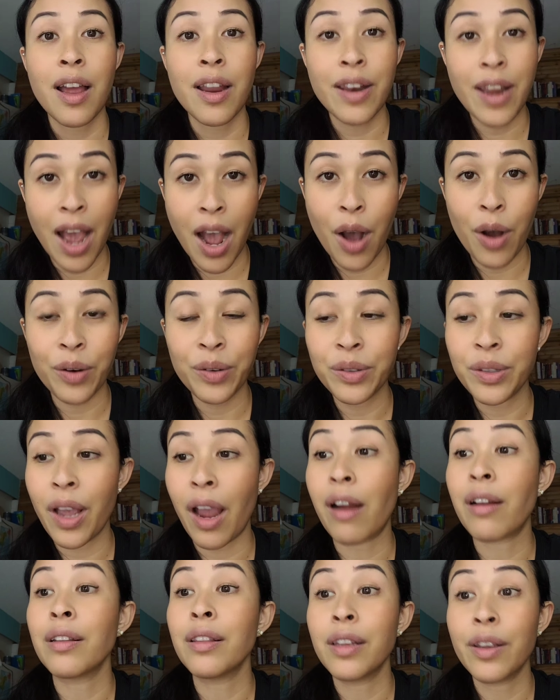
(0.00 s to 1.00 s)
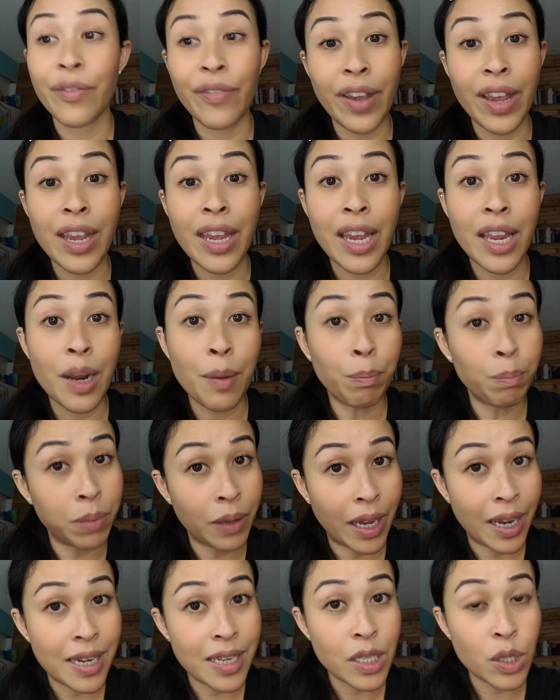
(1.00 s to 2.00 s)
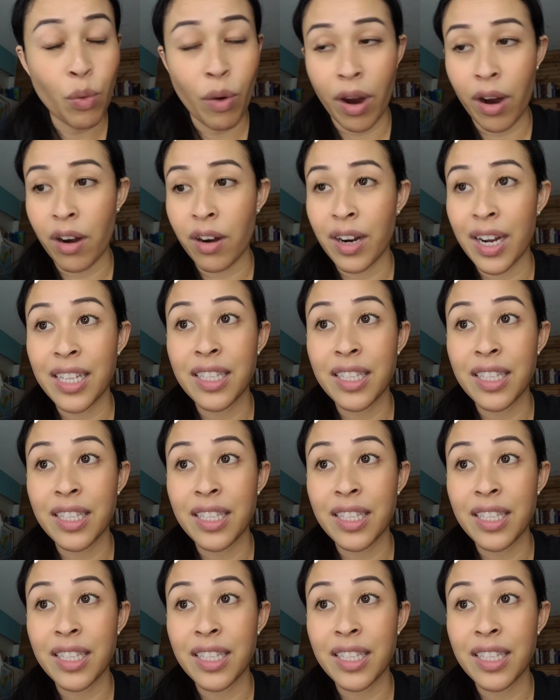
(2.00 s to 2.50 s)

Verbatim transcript: Now they are living in a place where